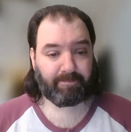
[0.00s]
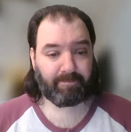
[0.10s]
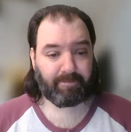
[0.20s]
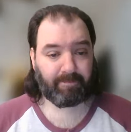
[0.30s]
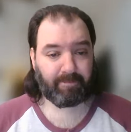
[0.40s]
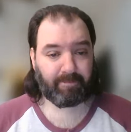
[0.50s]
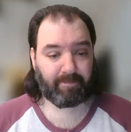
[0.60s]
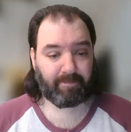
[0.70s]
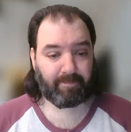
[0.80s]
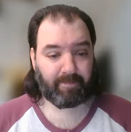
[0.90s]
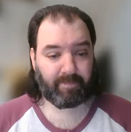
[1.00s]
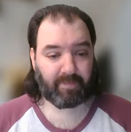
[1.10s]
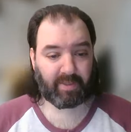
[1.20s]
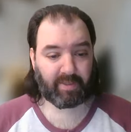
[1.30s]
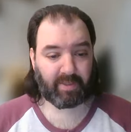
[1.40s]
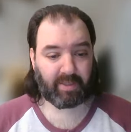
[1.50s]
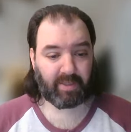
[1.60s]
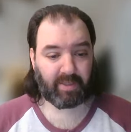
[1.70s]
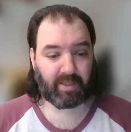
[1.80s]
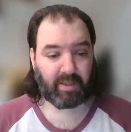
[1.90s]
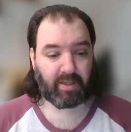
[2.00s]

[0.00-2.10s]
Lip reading: Nothing is said.